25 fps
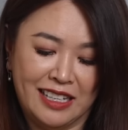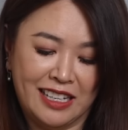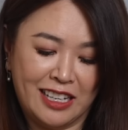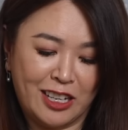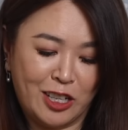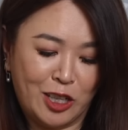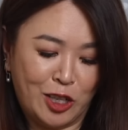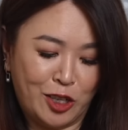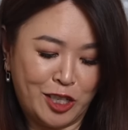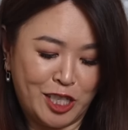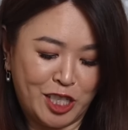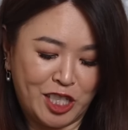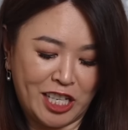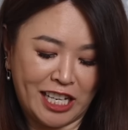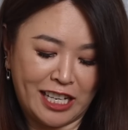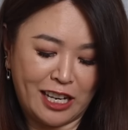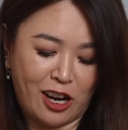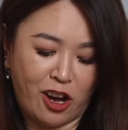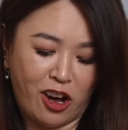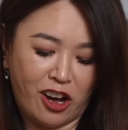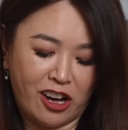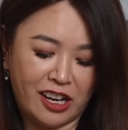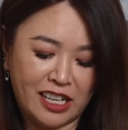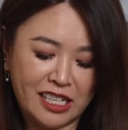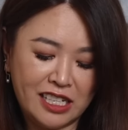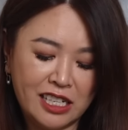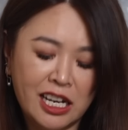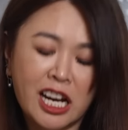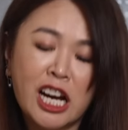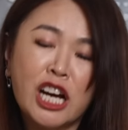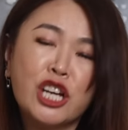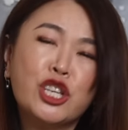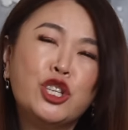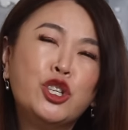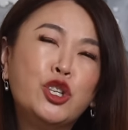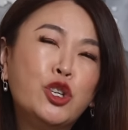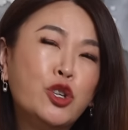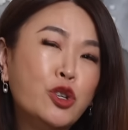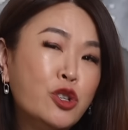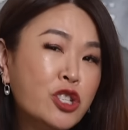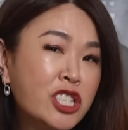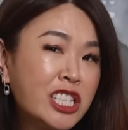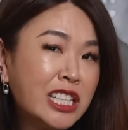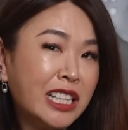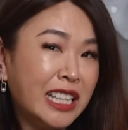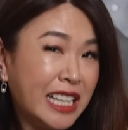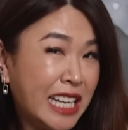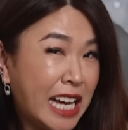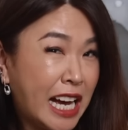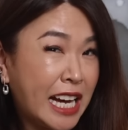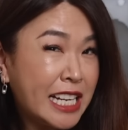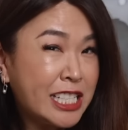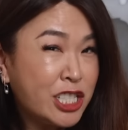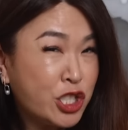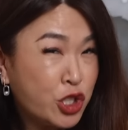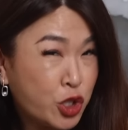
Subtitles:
clochette on. Usually I